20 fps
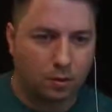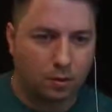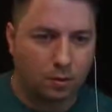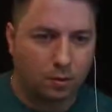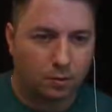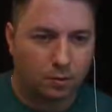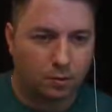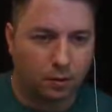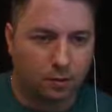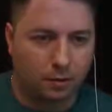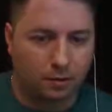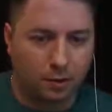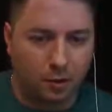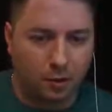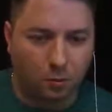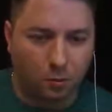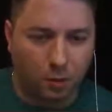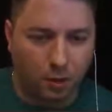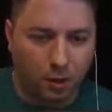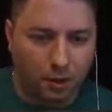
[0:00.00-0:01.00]
So tier
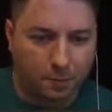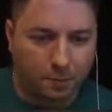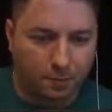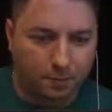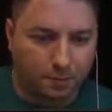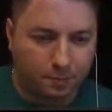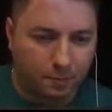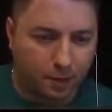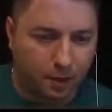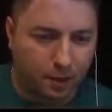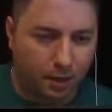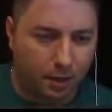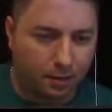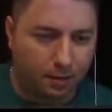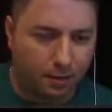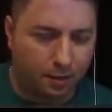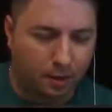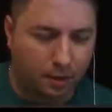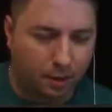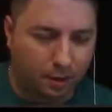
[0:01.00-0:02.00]
1, it
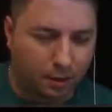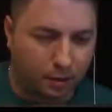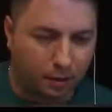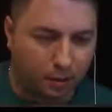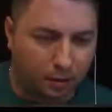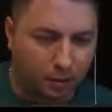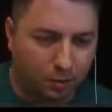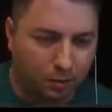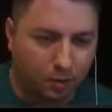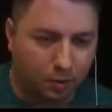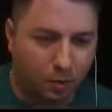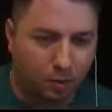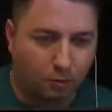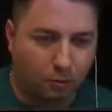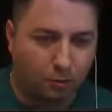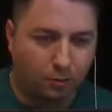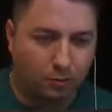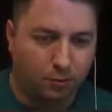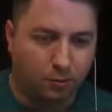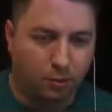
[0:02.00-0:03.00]

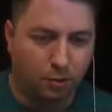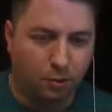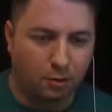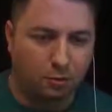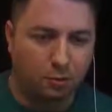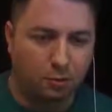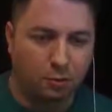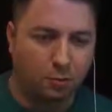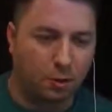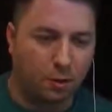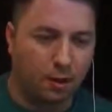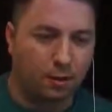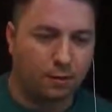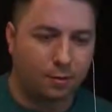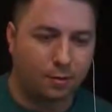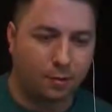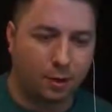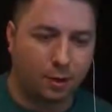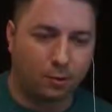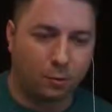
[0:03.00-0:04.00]
holds 32 blocks
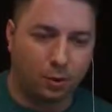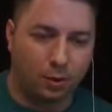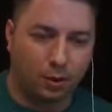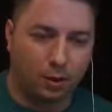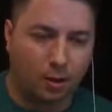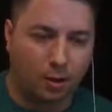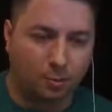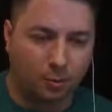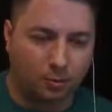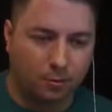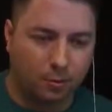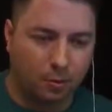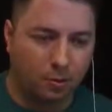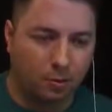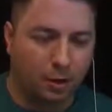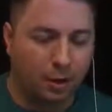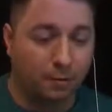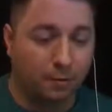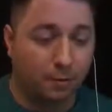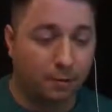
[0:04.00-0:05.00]
and makes 1 cobblestone
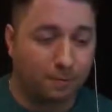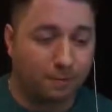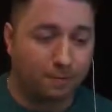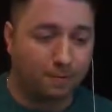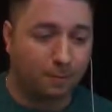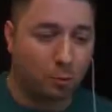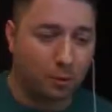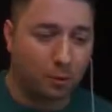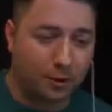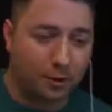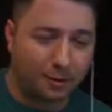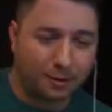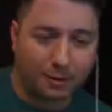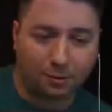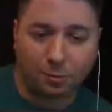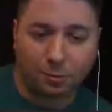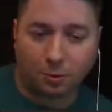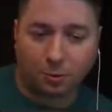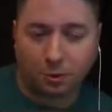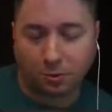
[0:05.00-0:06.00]
every 40
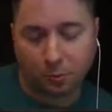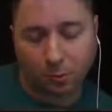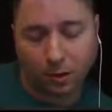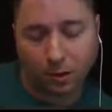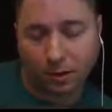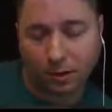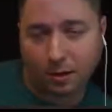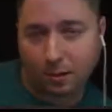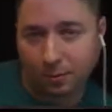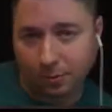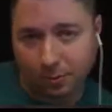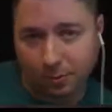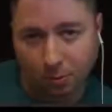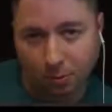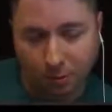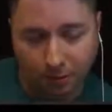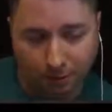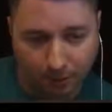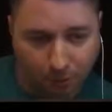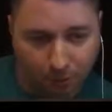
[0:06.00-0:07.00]
ticks, which is 1 cobblestone
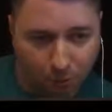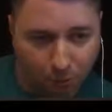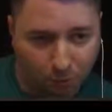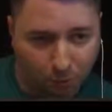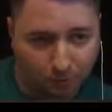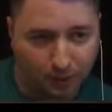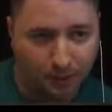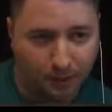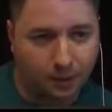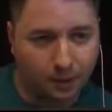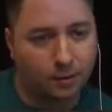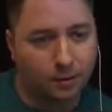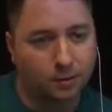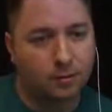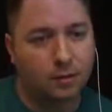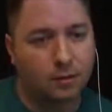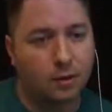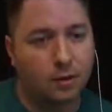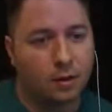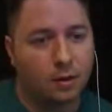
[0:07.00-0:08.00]
every 2
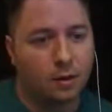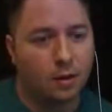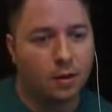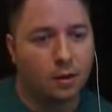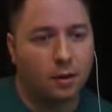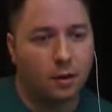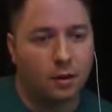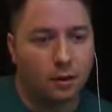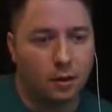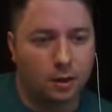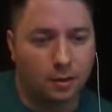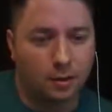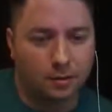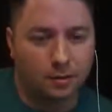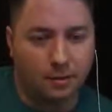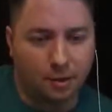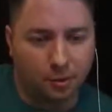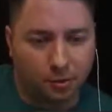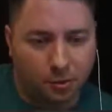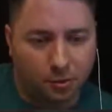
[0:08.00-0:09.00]
seconds. The
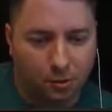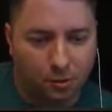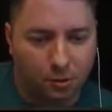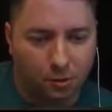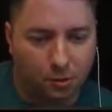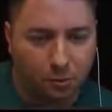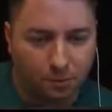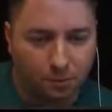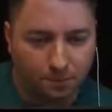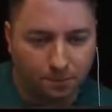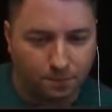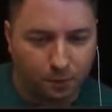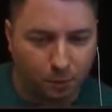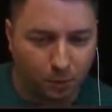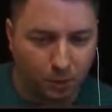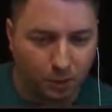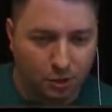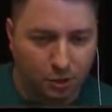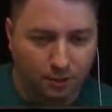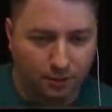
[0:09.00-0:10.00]
tier 2,
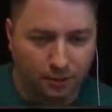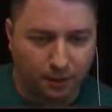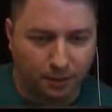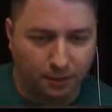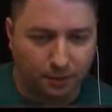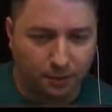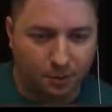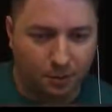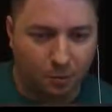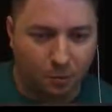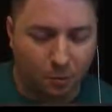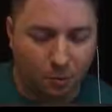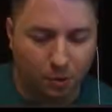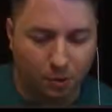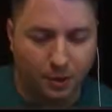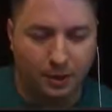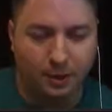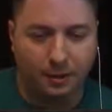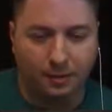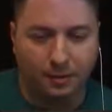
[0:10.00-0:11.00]
which is a tier
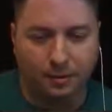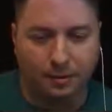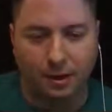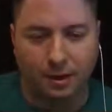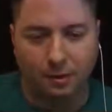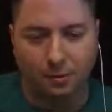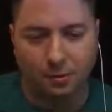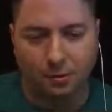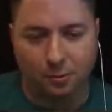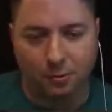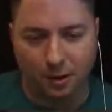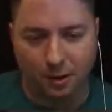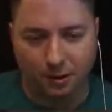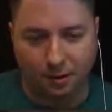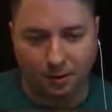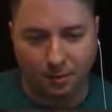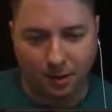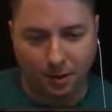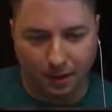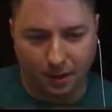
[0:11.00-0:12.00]
1 inside
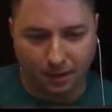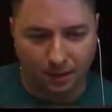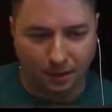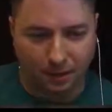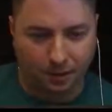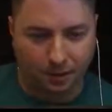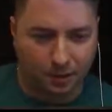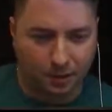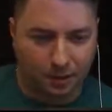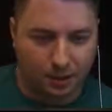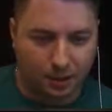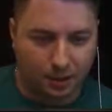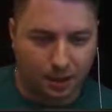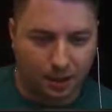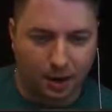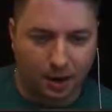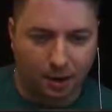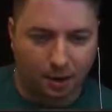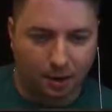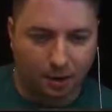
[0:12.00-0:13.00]
surrounded by the
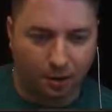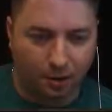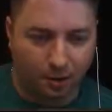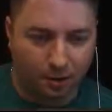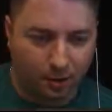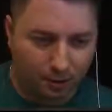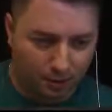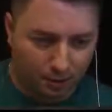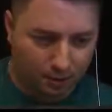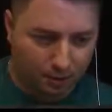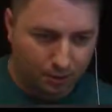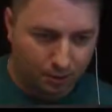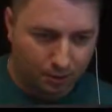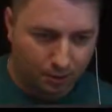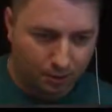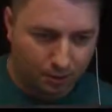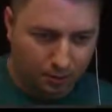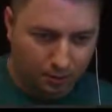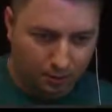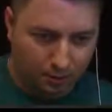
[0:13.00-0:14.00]
iron,
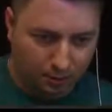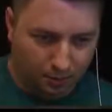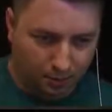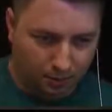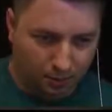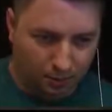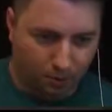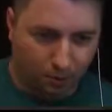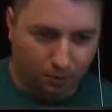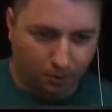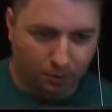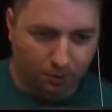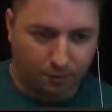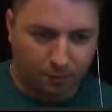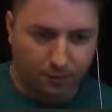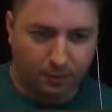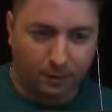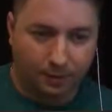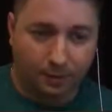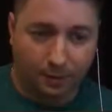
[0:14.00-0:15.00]
holds
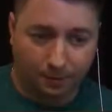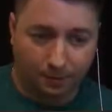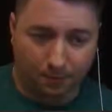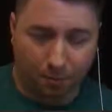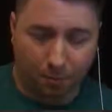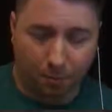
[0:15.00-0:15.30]
64